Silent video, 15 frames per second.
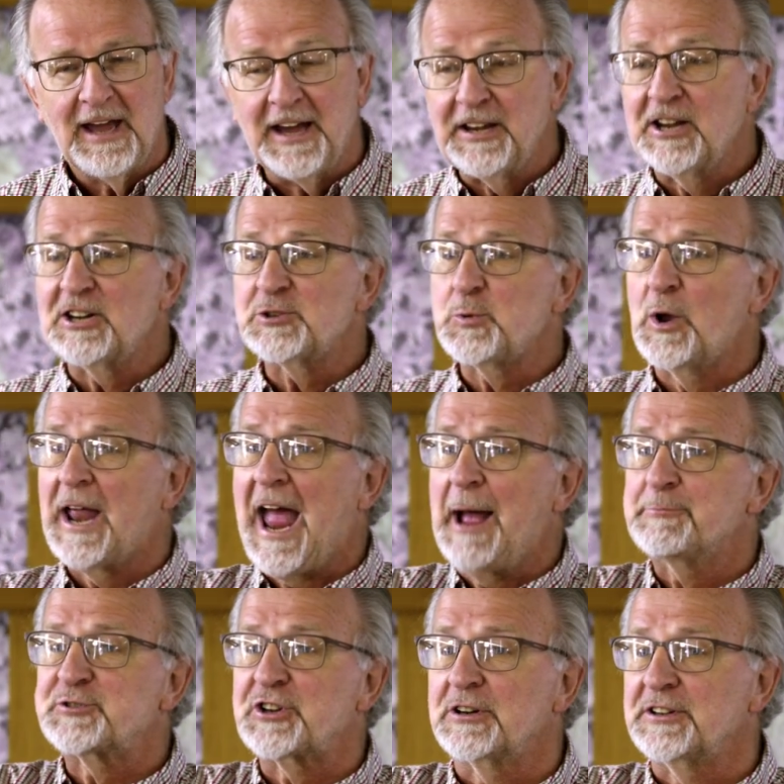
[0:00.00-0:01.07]
And here's what
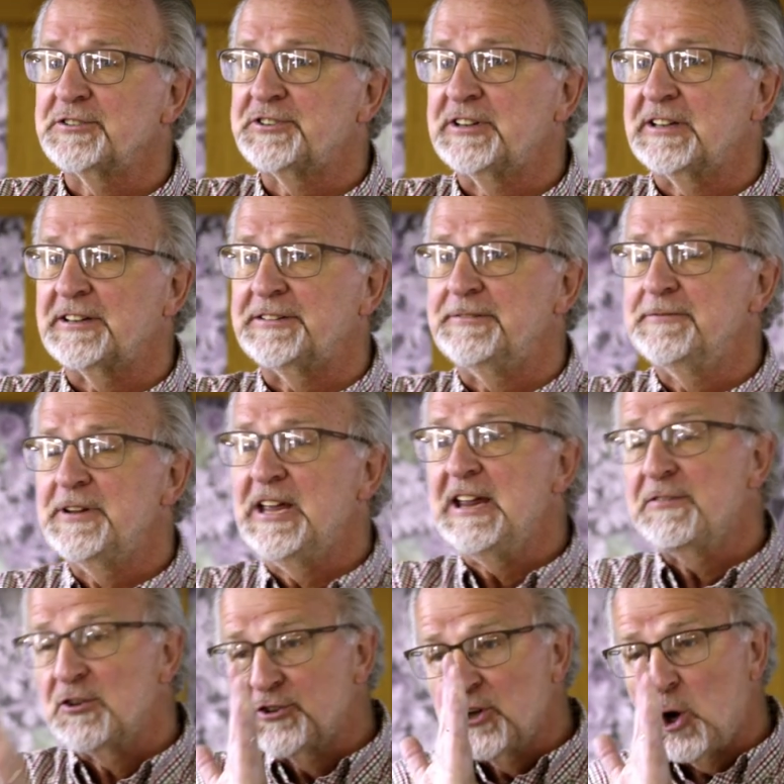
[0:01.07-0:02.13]
Absalom did.
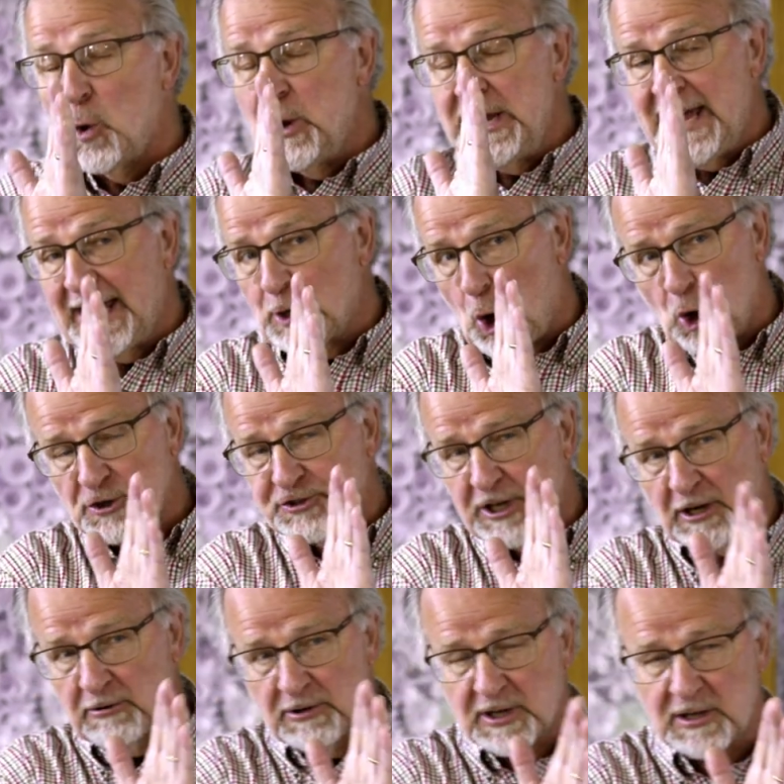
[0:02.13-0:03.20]
Even though he had
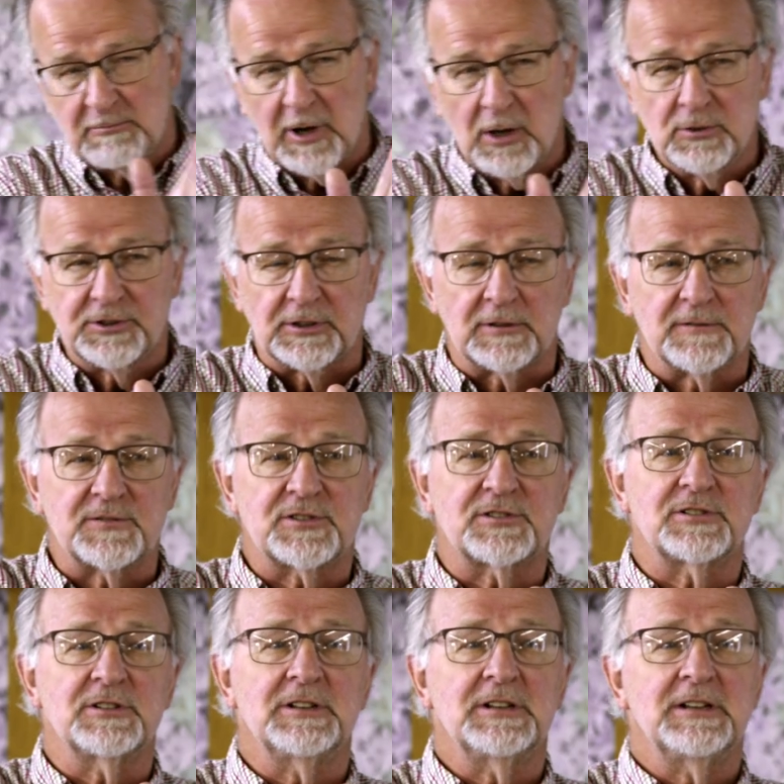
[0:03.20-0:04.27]
ulterior
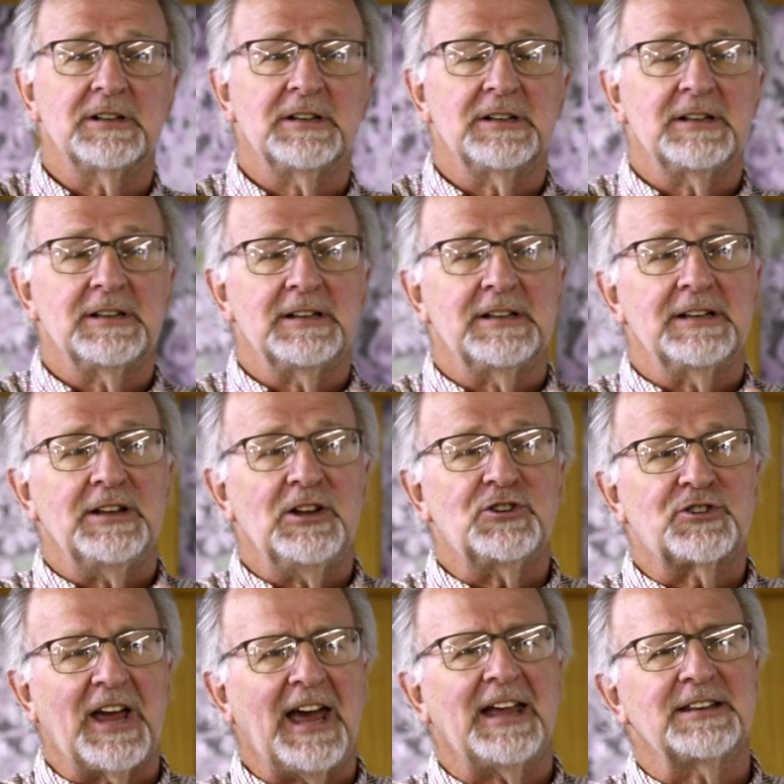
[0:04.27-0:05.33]
motives, he
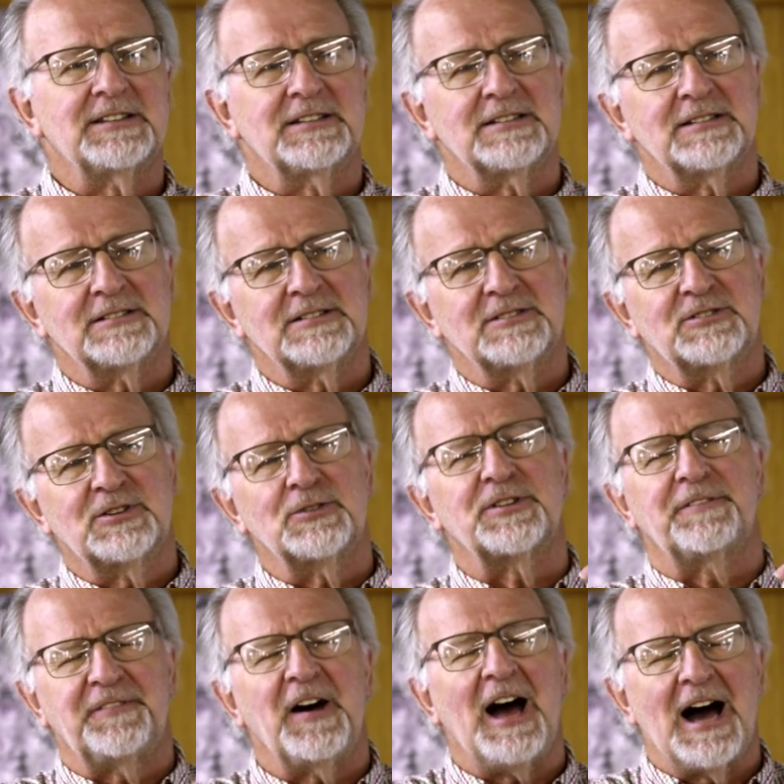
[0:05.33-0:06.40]
said to
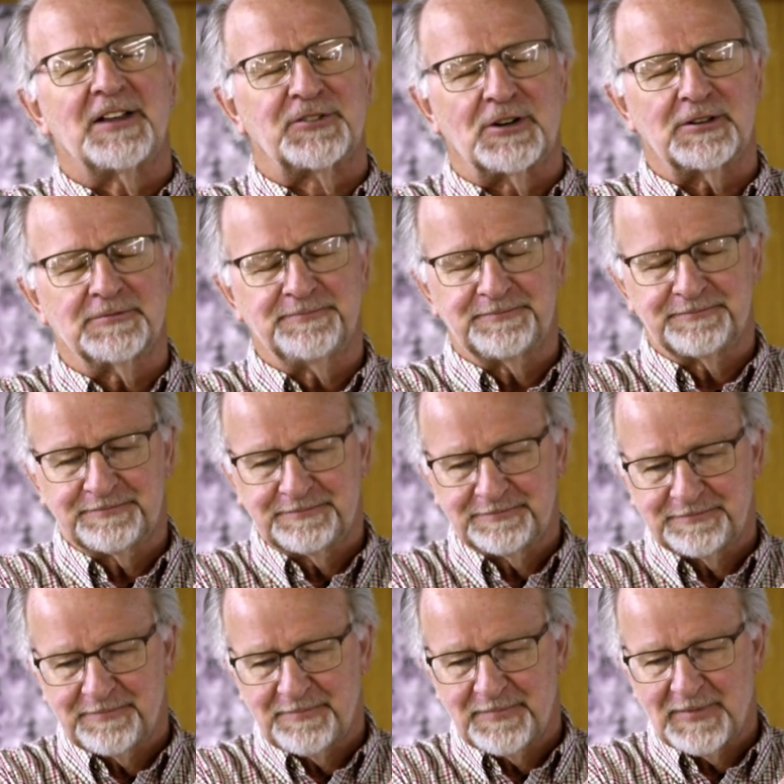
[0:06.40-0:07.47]
the father,
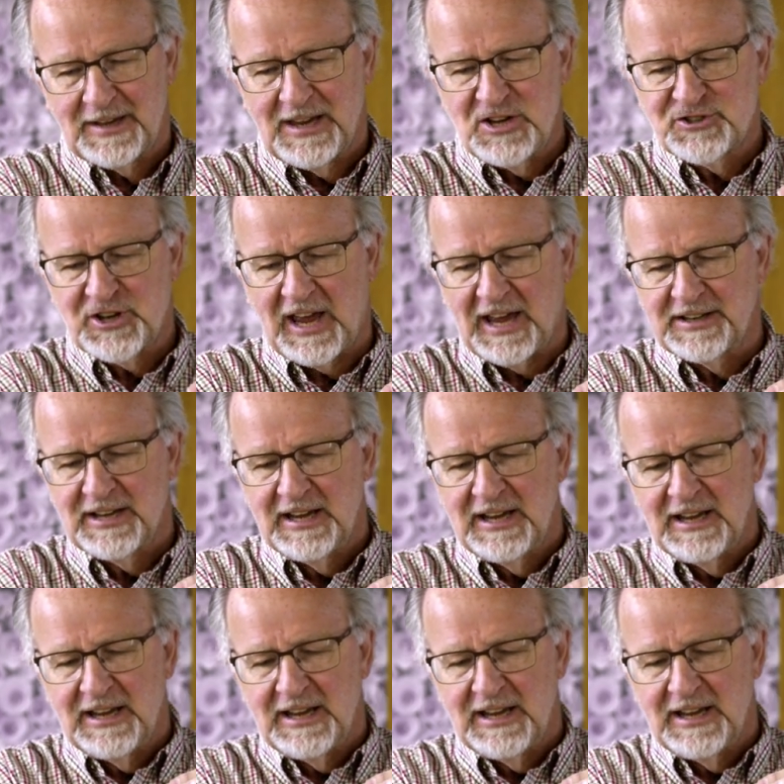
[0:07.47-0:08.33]
he said,